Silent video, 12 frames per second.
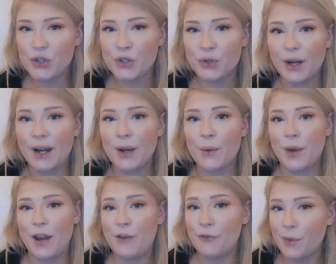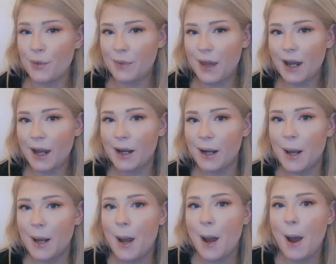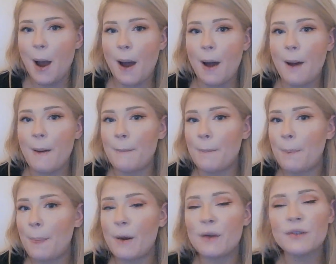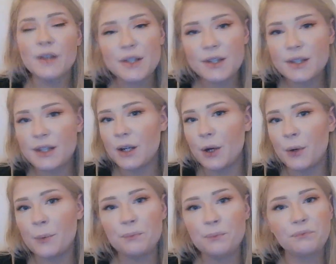stray away from that. Um, unless, you know,